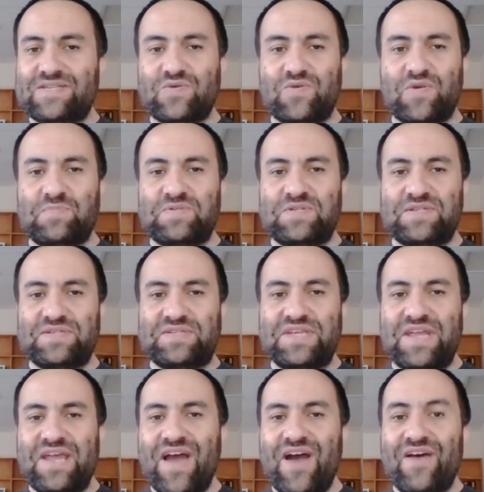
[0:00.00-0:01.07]

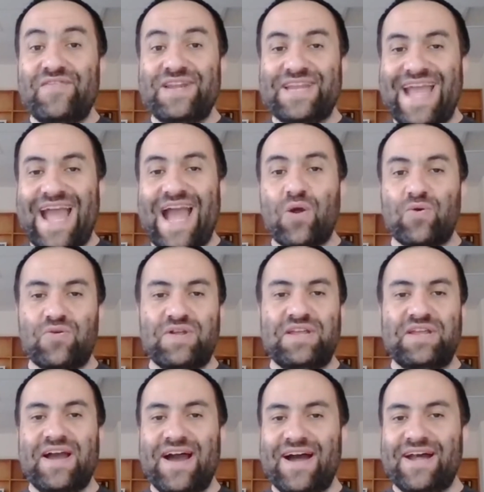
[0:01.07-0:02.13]
descriptions of
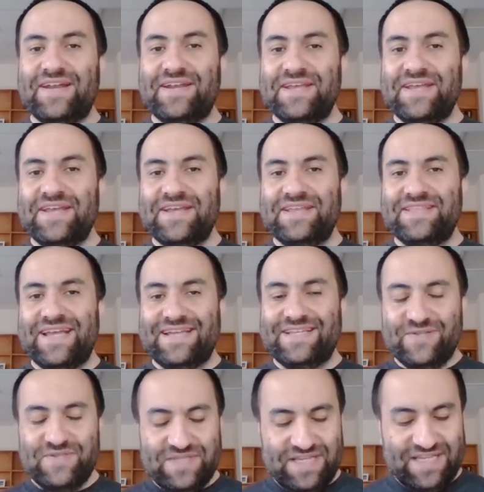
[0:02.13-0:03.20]
encountering God
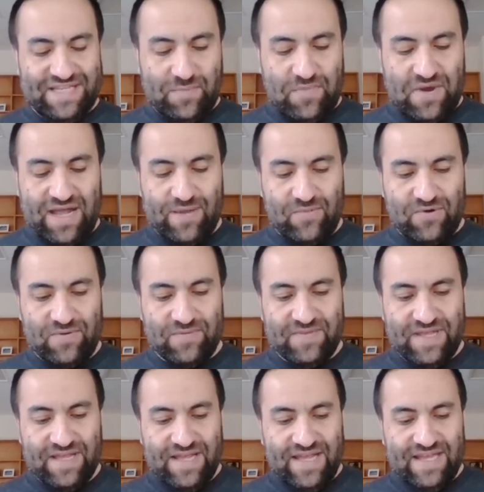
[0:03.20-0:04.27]
that you see in the Bible.
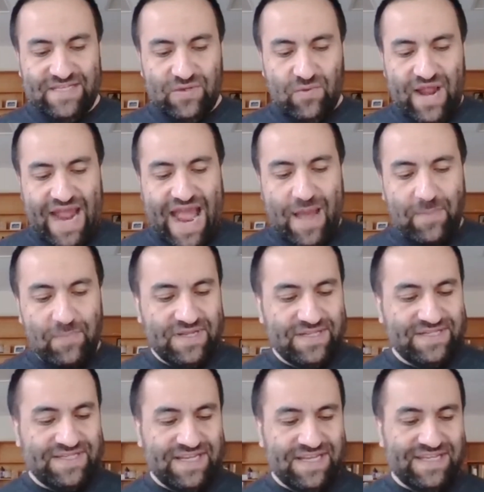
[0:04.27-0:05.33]
See, what
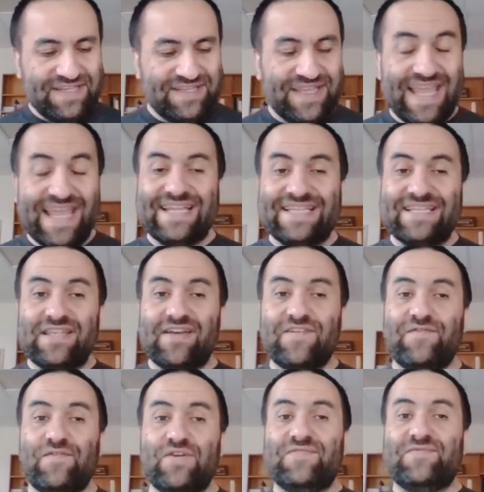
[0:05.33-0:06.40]
happens is they get to
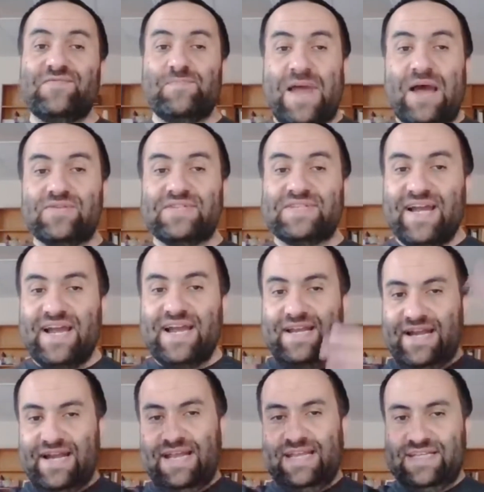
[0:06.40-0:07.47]
the foot of Mount
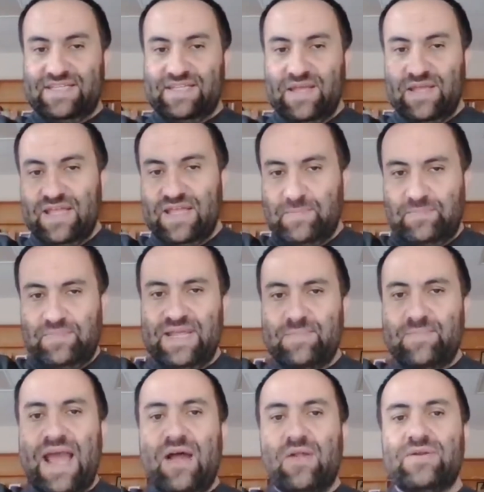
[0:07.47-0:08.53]
Sinai, and it's a big
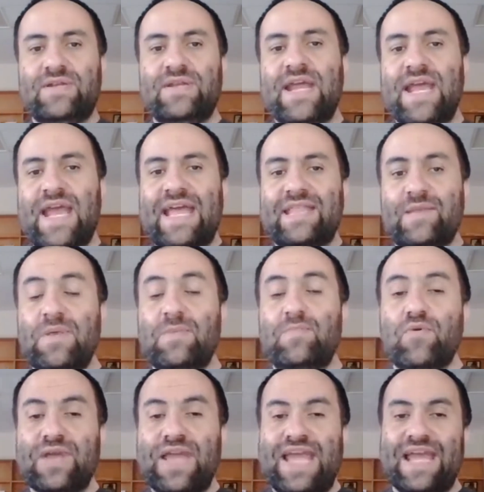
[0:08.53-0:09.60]
mountain, and the
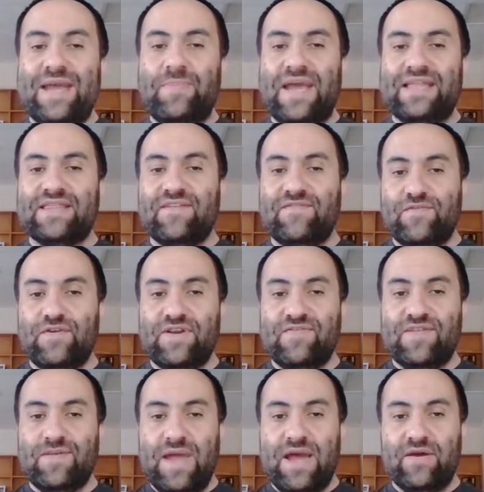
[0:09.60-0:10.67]
people camp at the foot
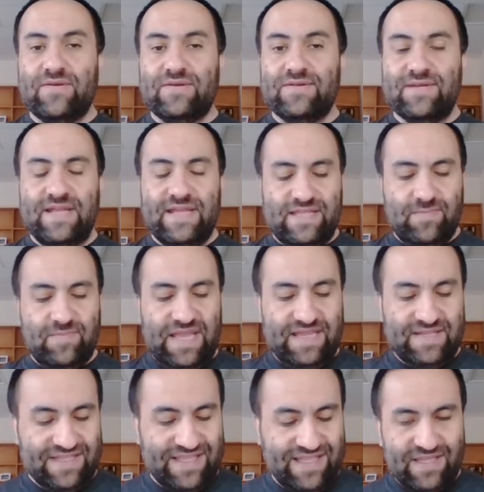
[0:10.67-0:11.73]
of the mountain, at the
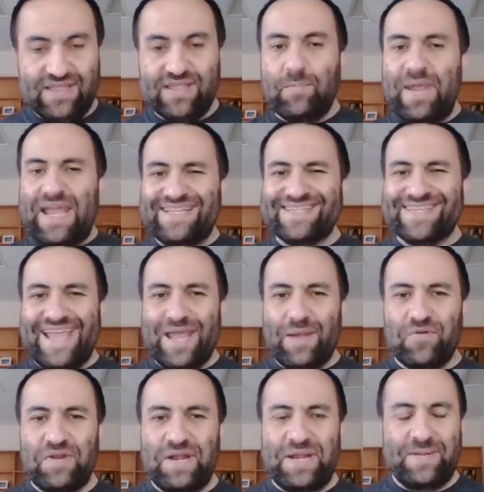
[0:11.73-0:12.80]
base, the base
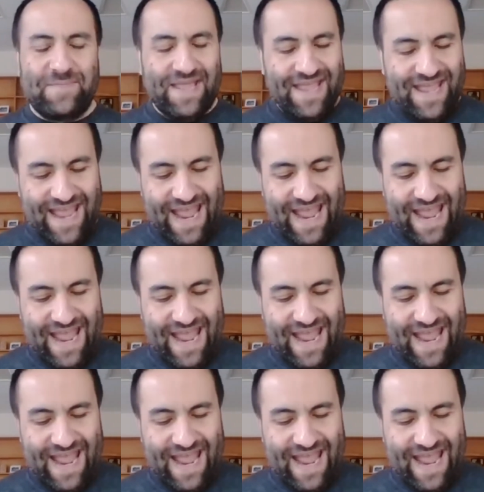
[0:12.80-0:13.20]
camp, right?